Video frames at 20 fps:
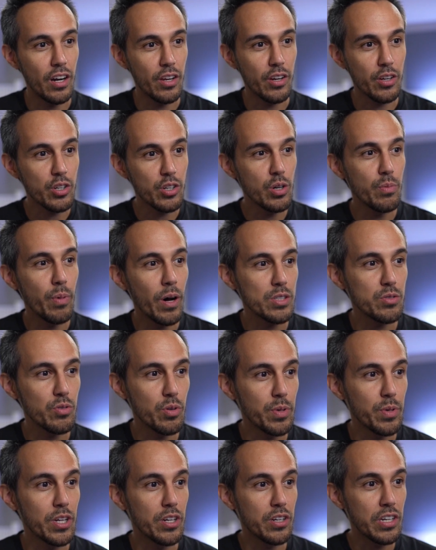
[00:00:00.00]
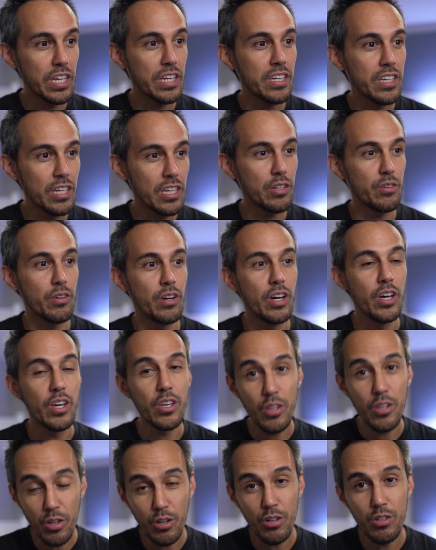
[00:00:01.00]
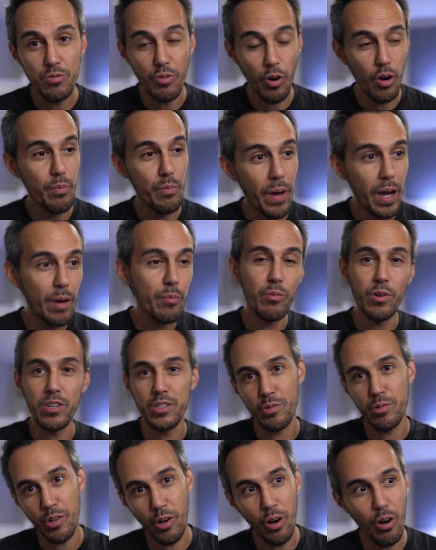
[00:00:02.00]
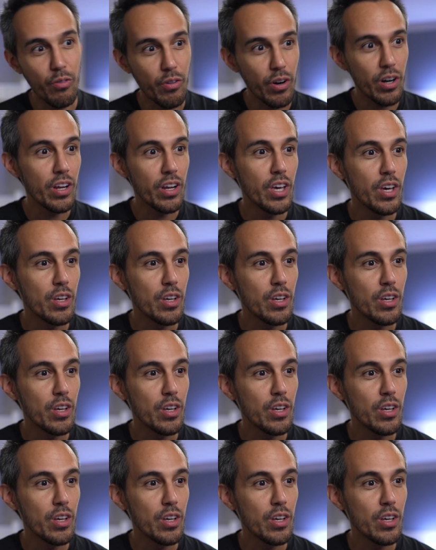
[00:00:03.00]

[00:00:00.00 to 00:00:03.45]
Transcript: Your CUBOTZ will be your unique key to a huge roadmap, which we can go over,